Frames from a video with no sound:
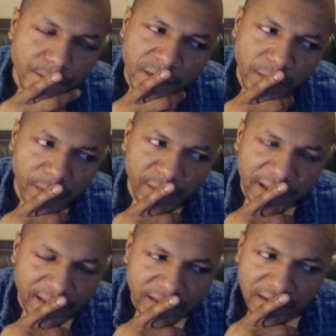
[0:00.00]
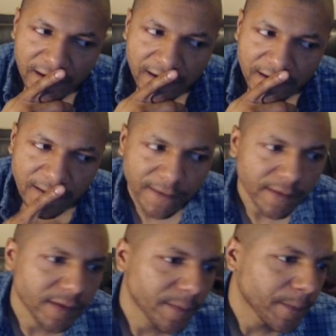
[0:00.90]
There's probably not any
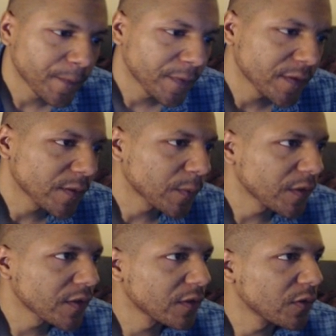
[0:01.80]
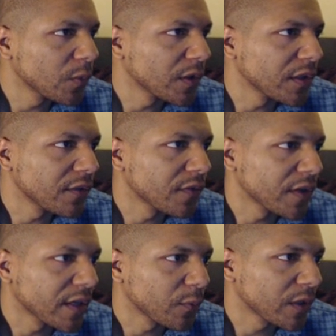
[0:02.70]
lock-ons. So we're just going to do 1D for now.